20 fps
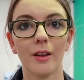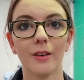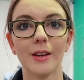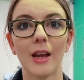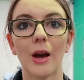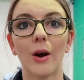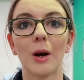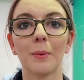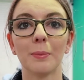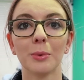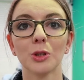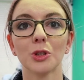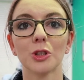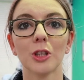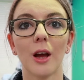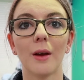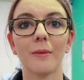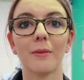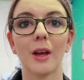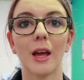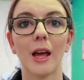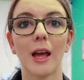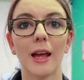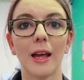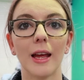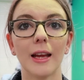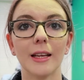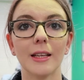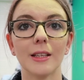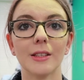Now, a push-up
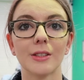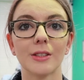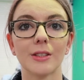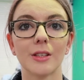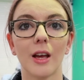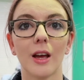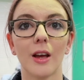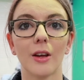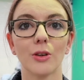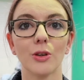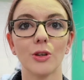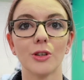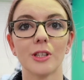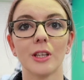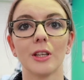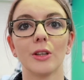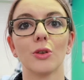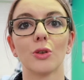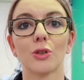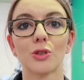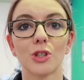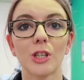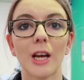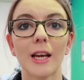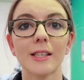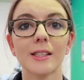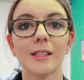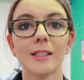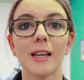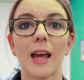is using your
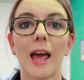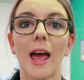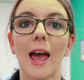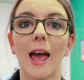chest